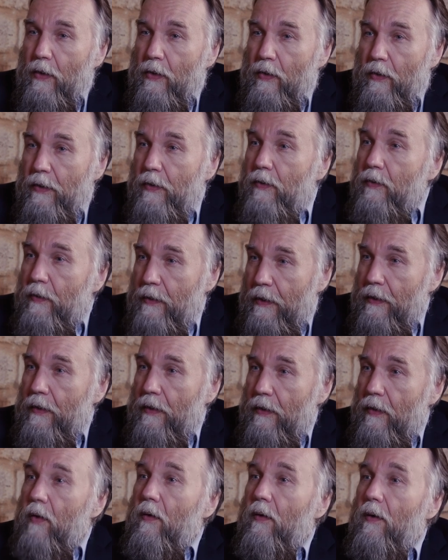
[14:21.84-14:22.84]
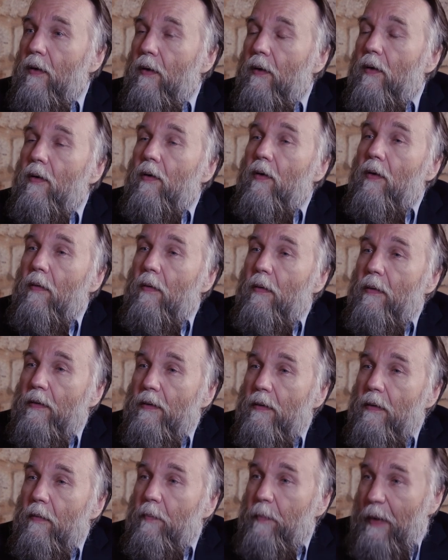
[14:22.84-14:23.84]
Gregory
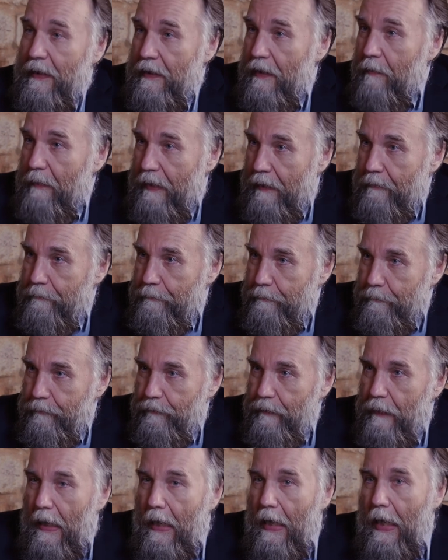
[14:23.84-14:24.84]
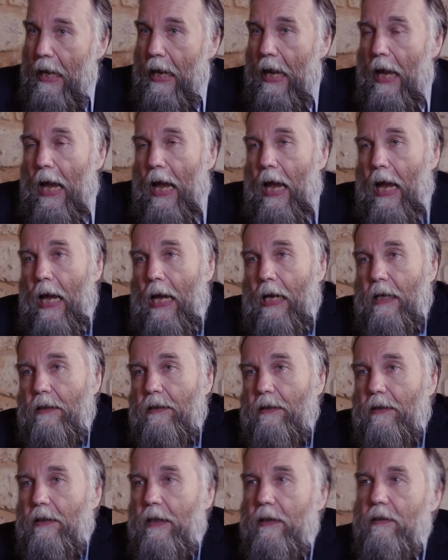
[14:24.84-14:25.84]
Palama. Mm-hmm.
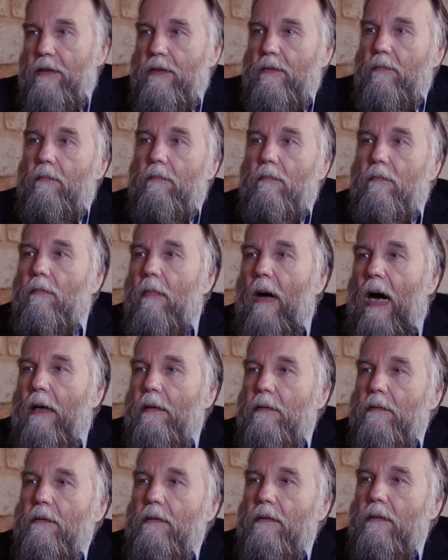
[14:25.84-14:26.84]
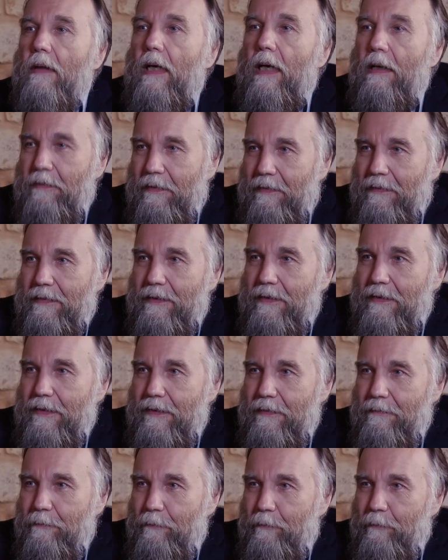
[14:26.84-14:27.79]
And there is Mount Athos.